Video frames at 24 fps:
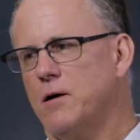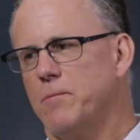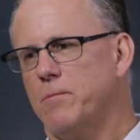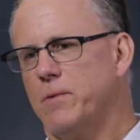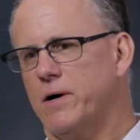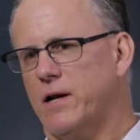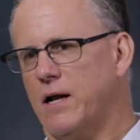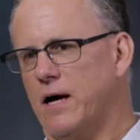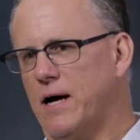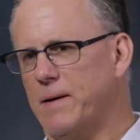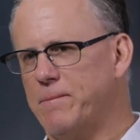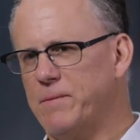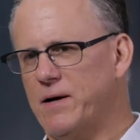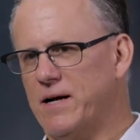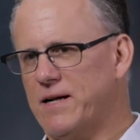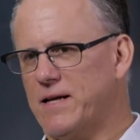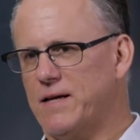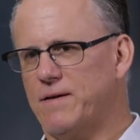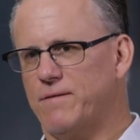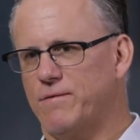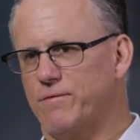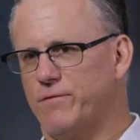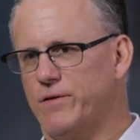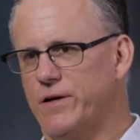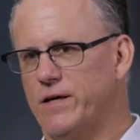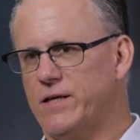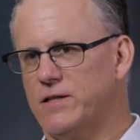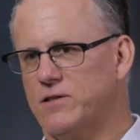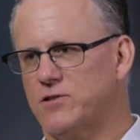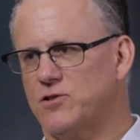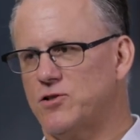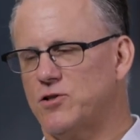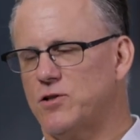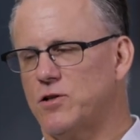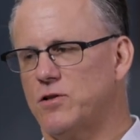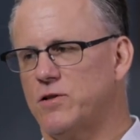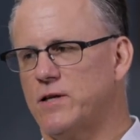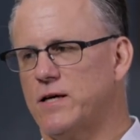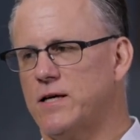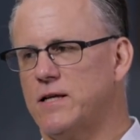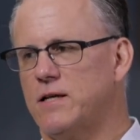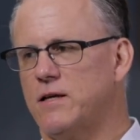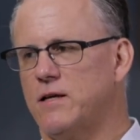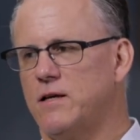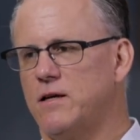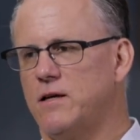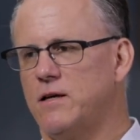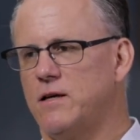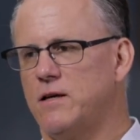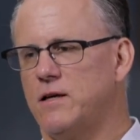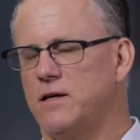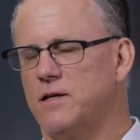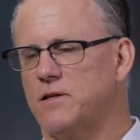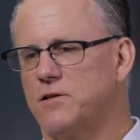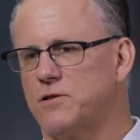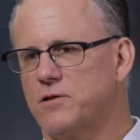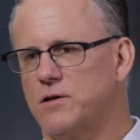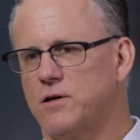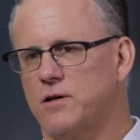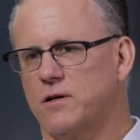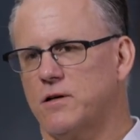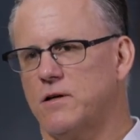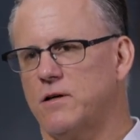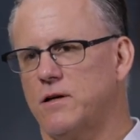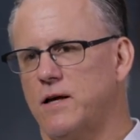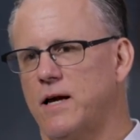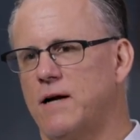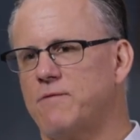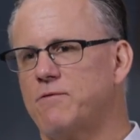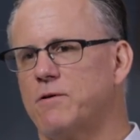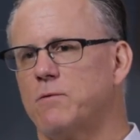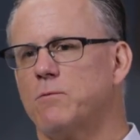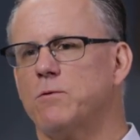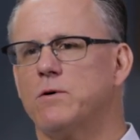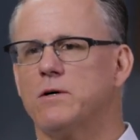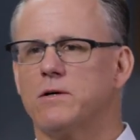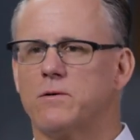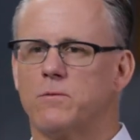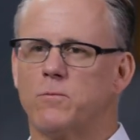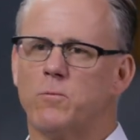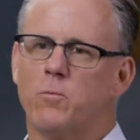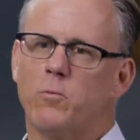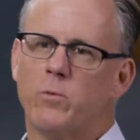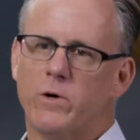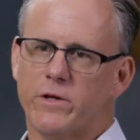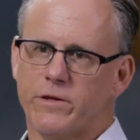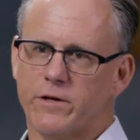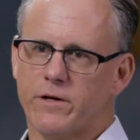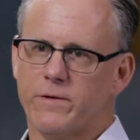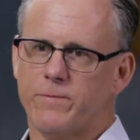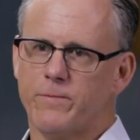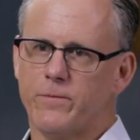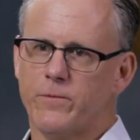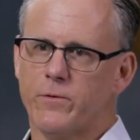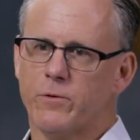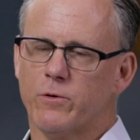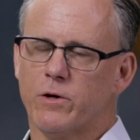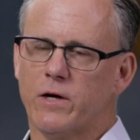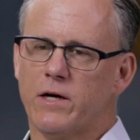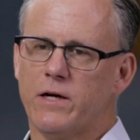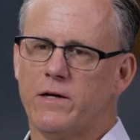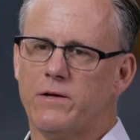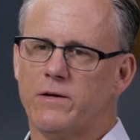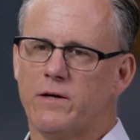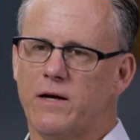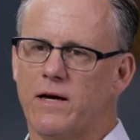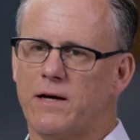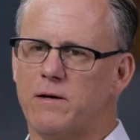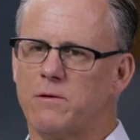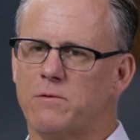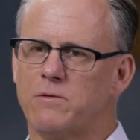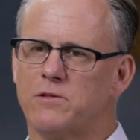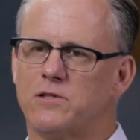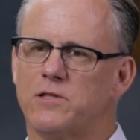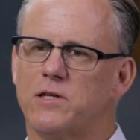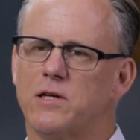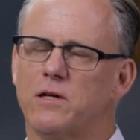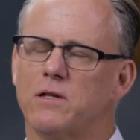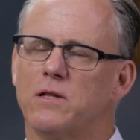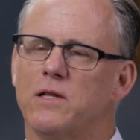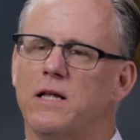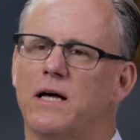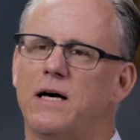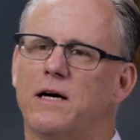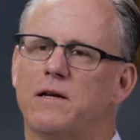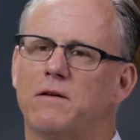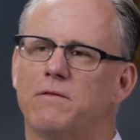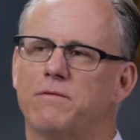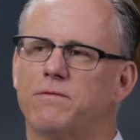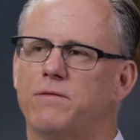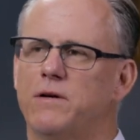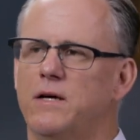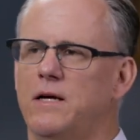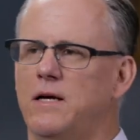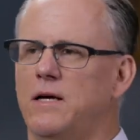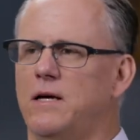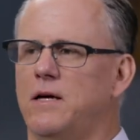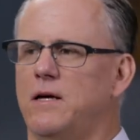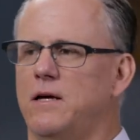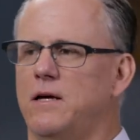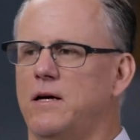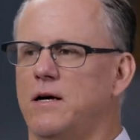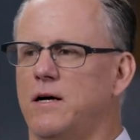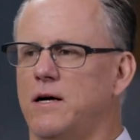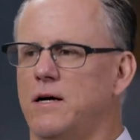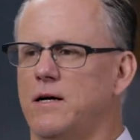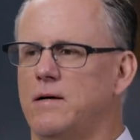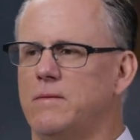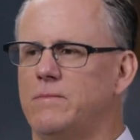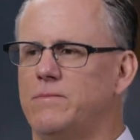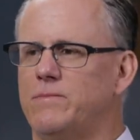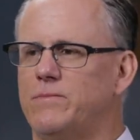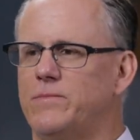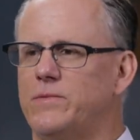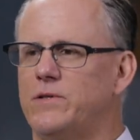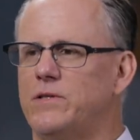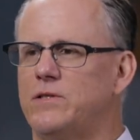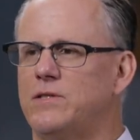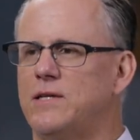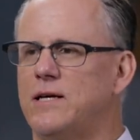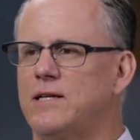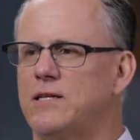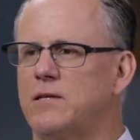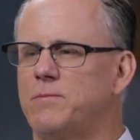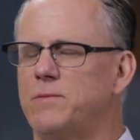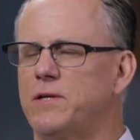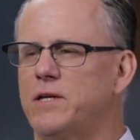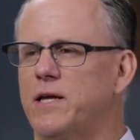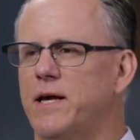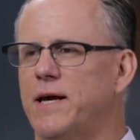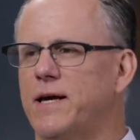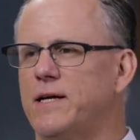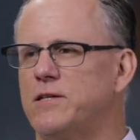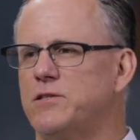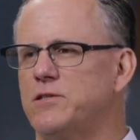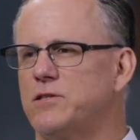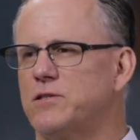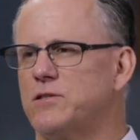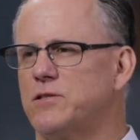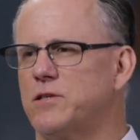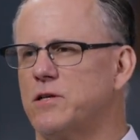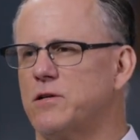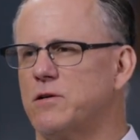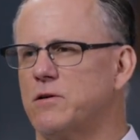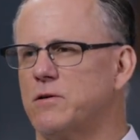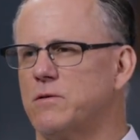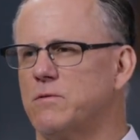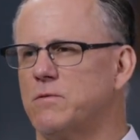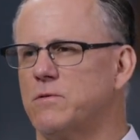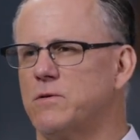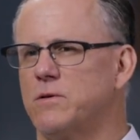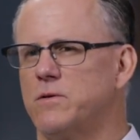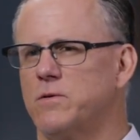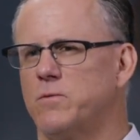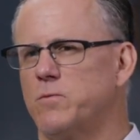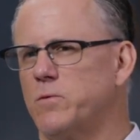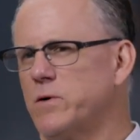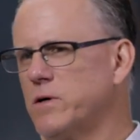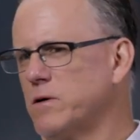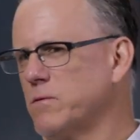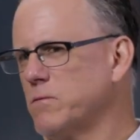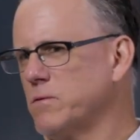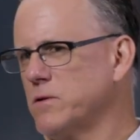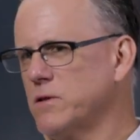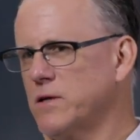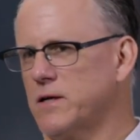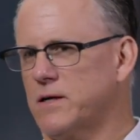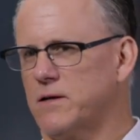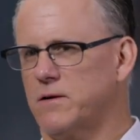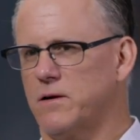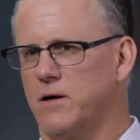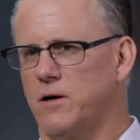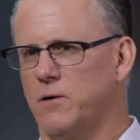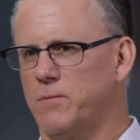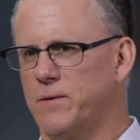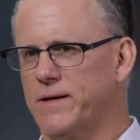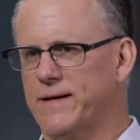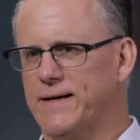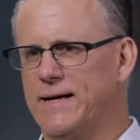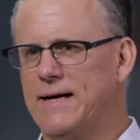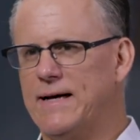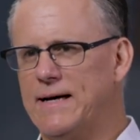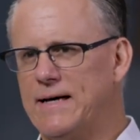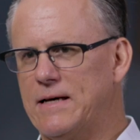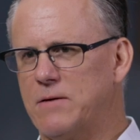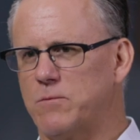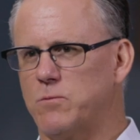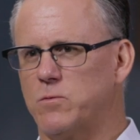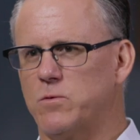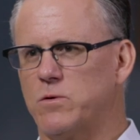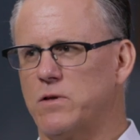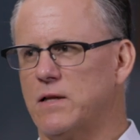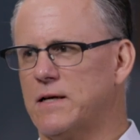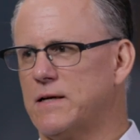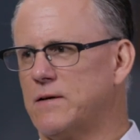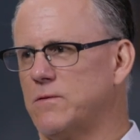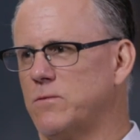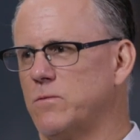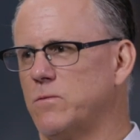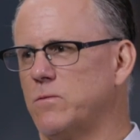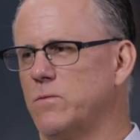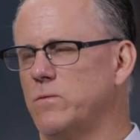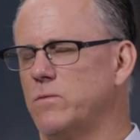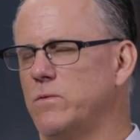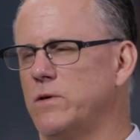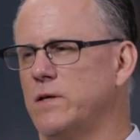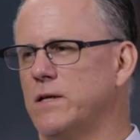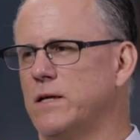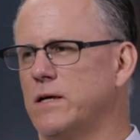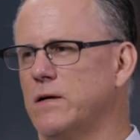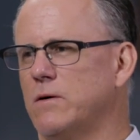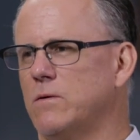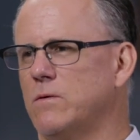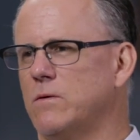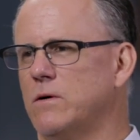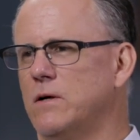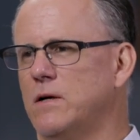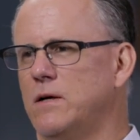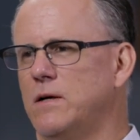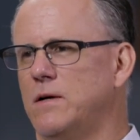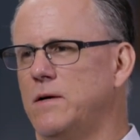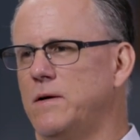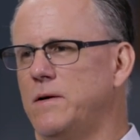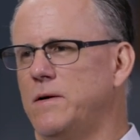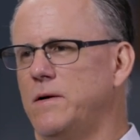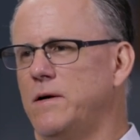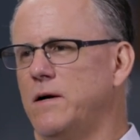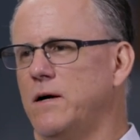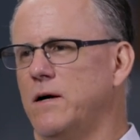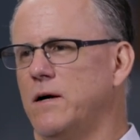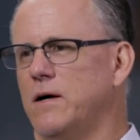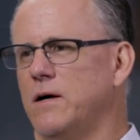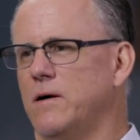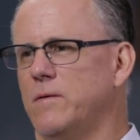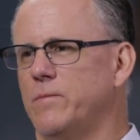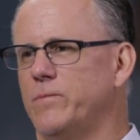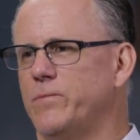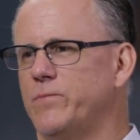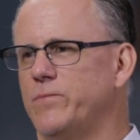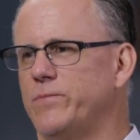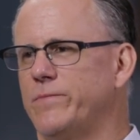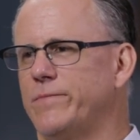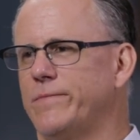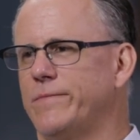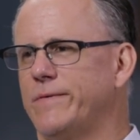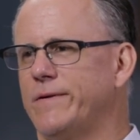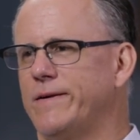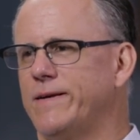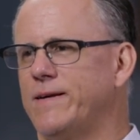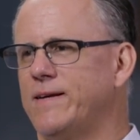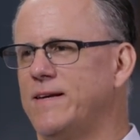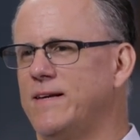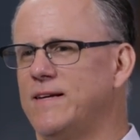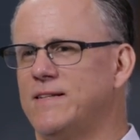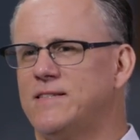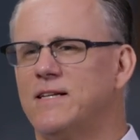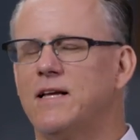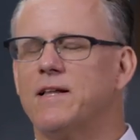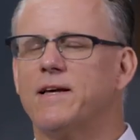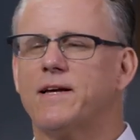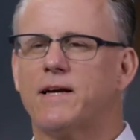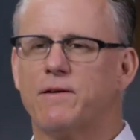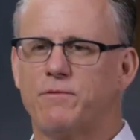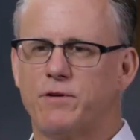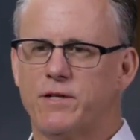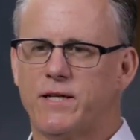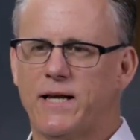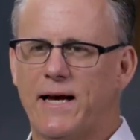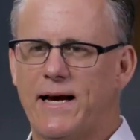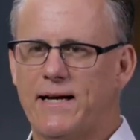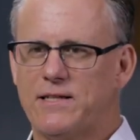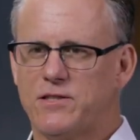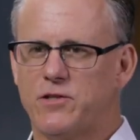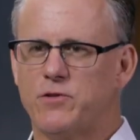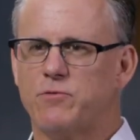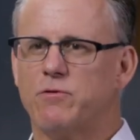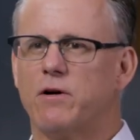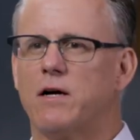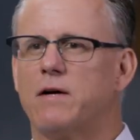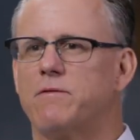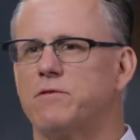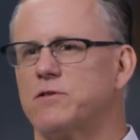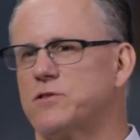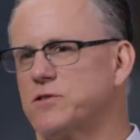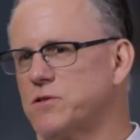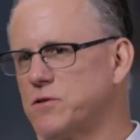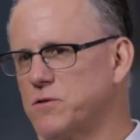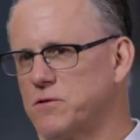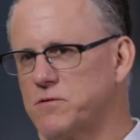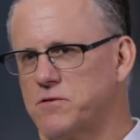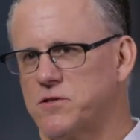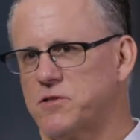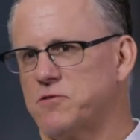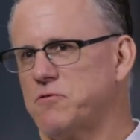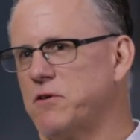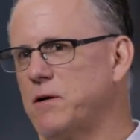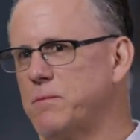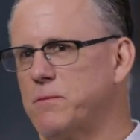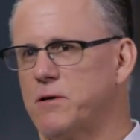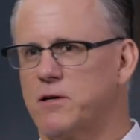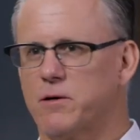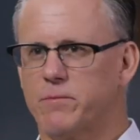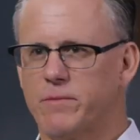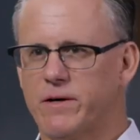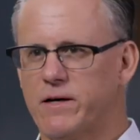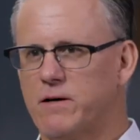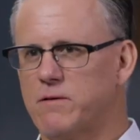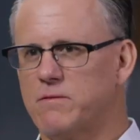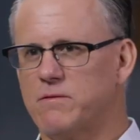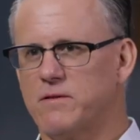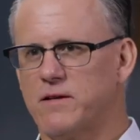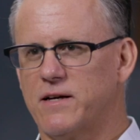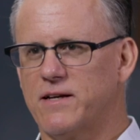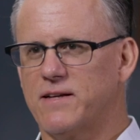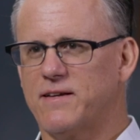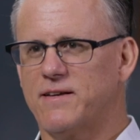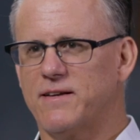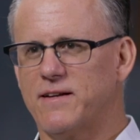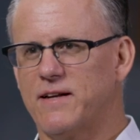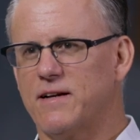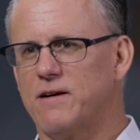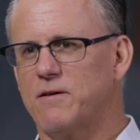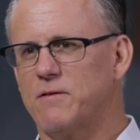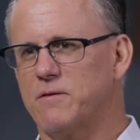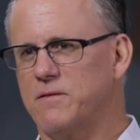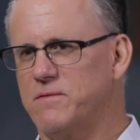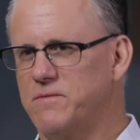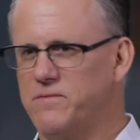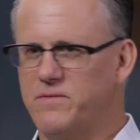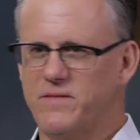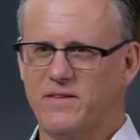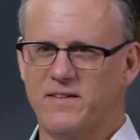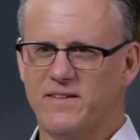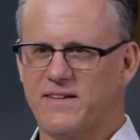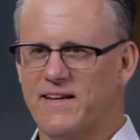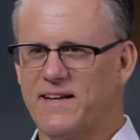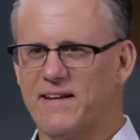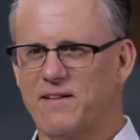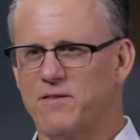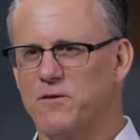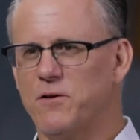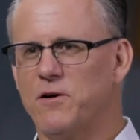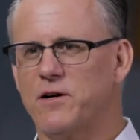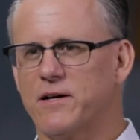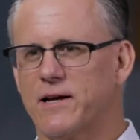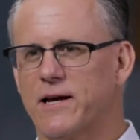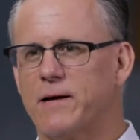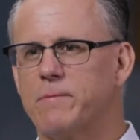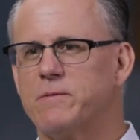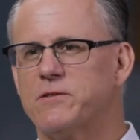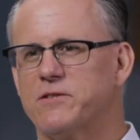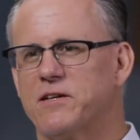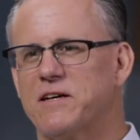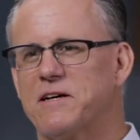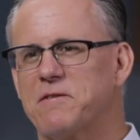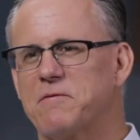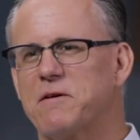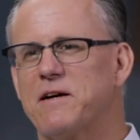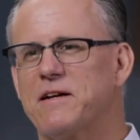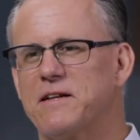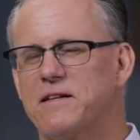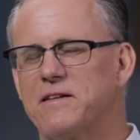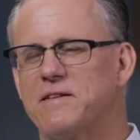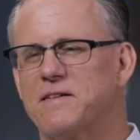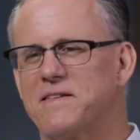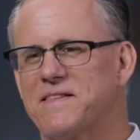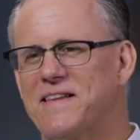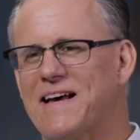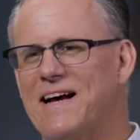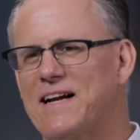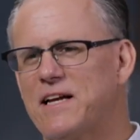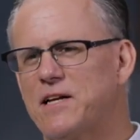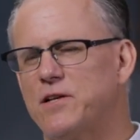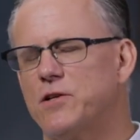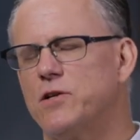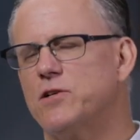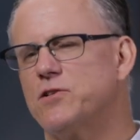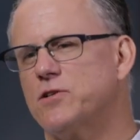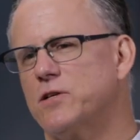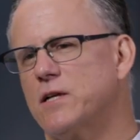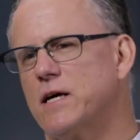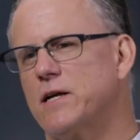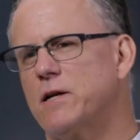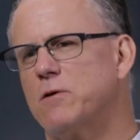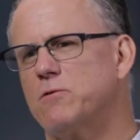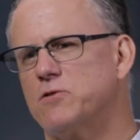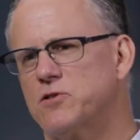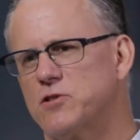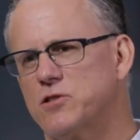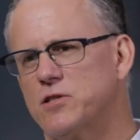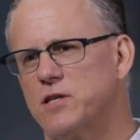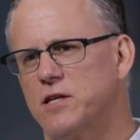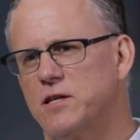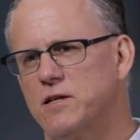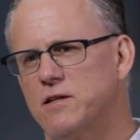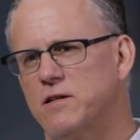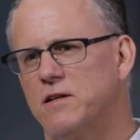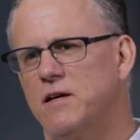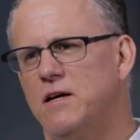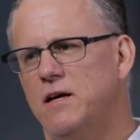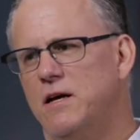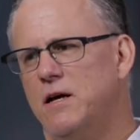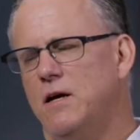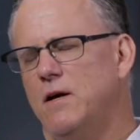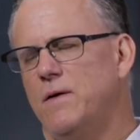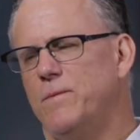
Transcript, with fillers: But I'm not convinced that it took everyone with it, right? I don't see a lot of um, sentiment gauges that are where we're like, oh my God, like, you know, um, it's not like every taxi driver sort of screaming about like, you know, get it long Amazon, right? That condition, I don't see it.